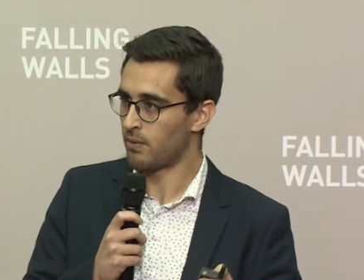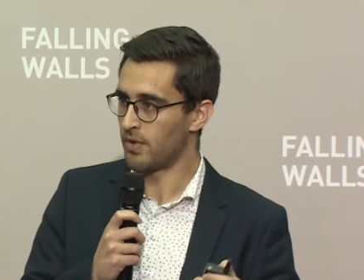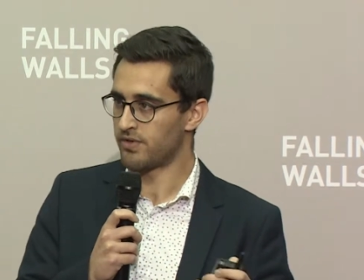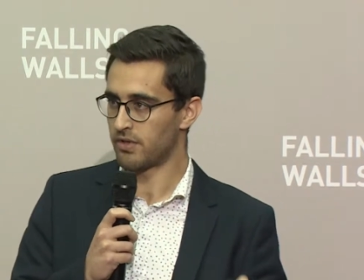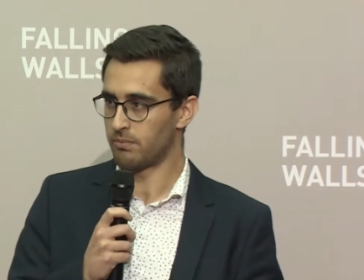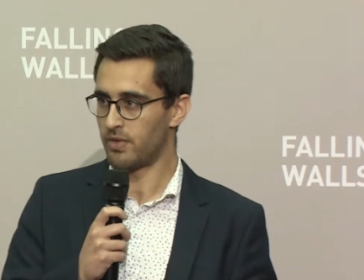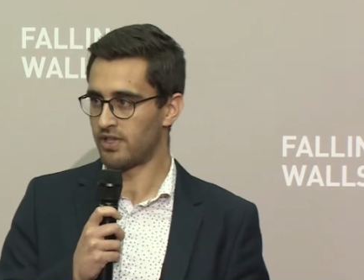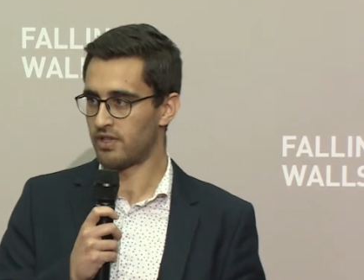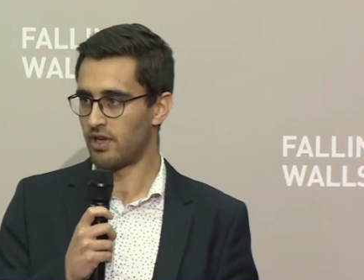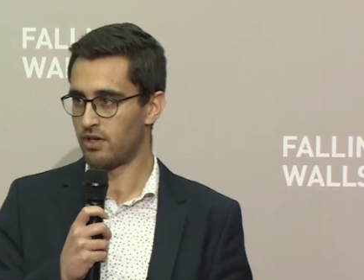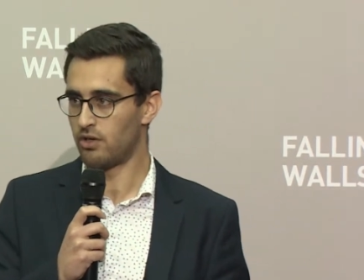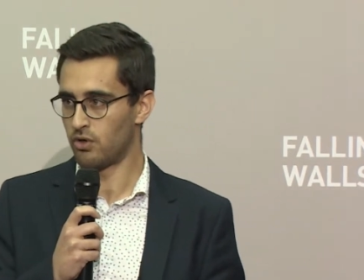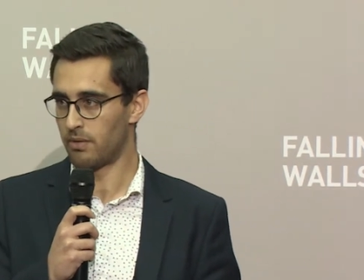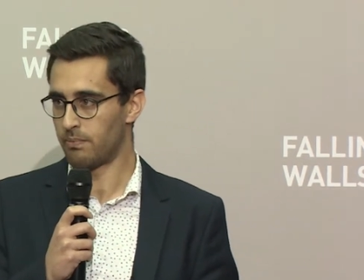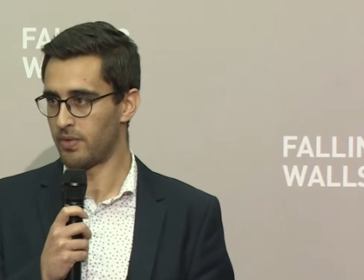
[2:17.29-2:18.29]
We've submitted
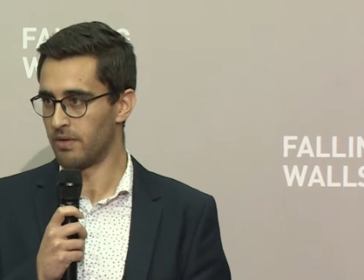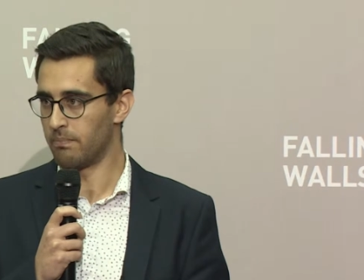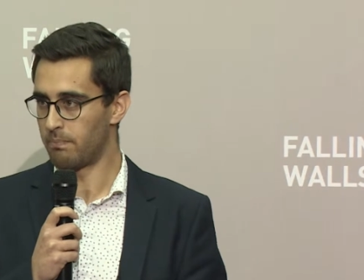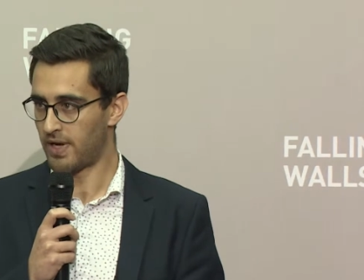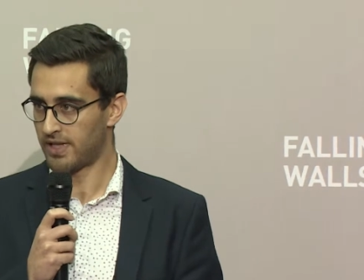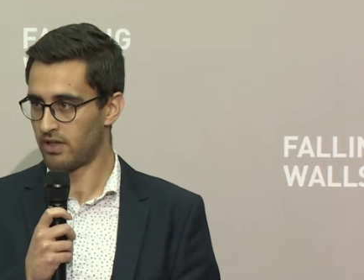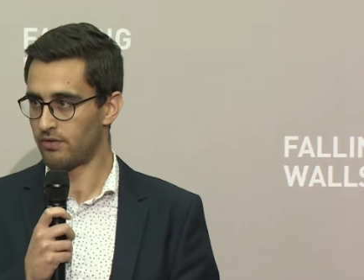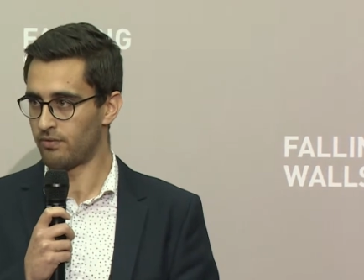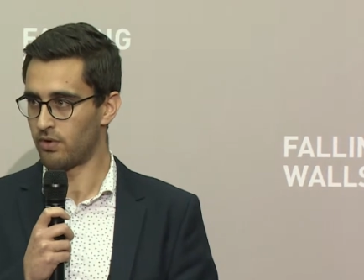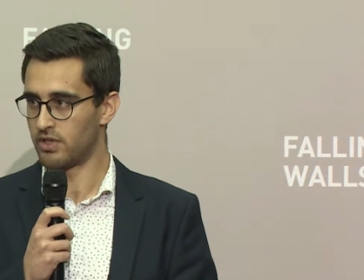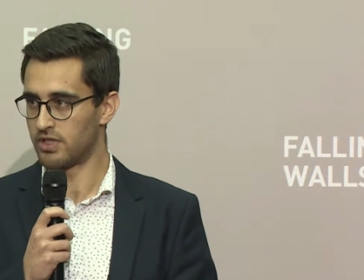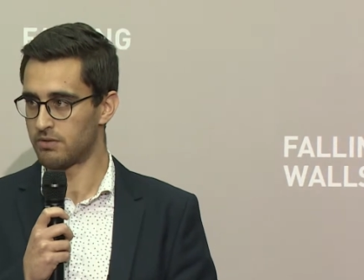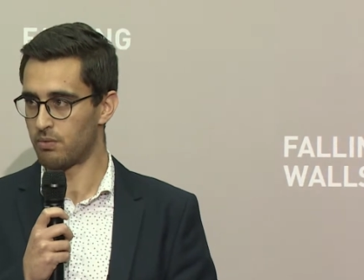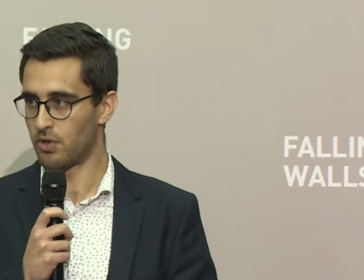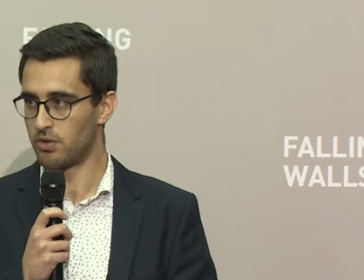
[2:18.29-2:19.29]
a European patent
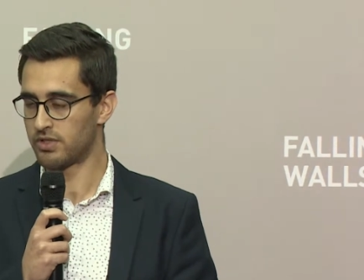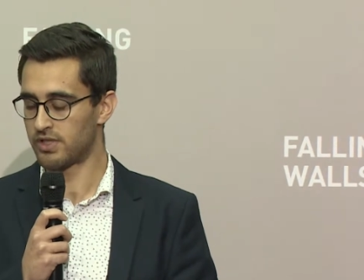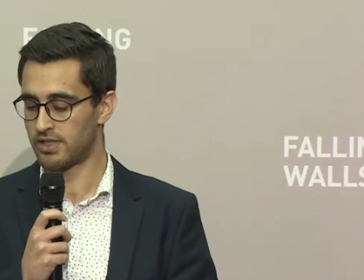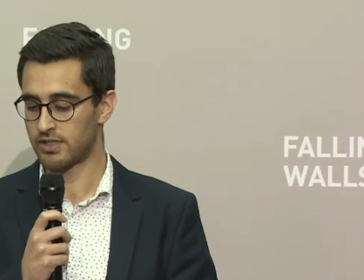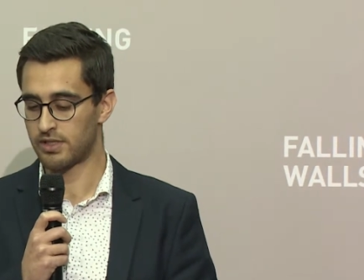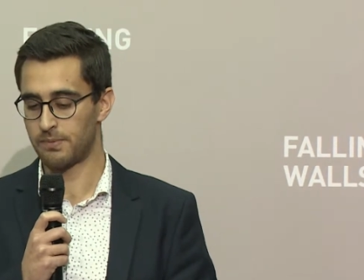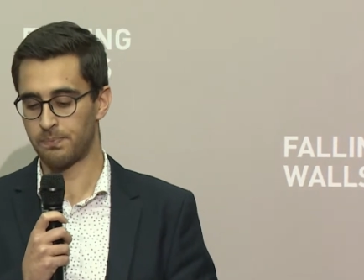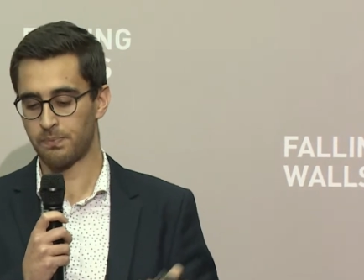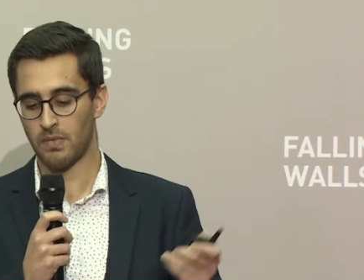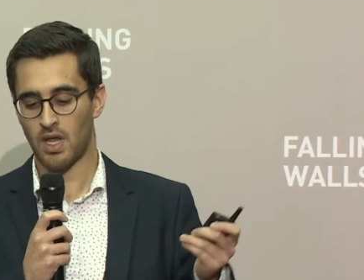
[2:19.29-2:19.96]
for this process.